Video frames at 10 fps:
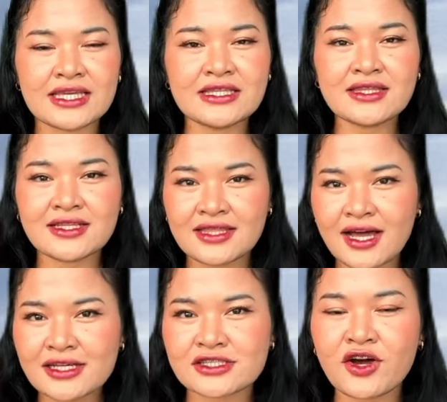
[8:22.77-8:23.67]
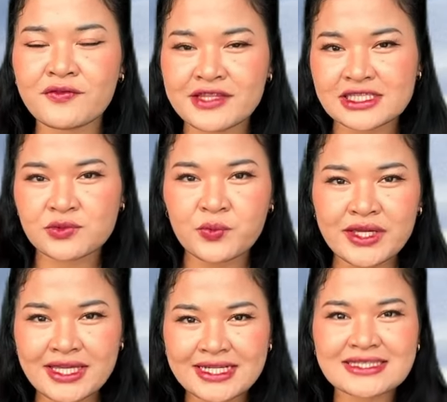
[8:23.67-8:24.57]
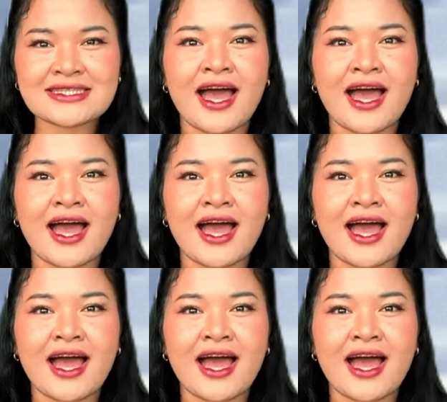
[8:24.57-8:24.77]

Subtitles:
in the last of this week,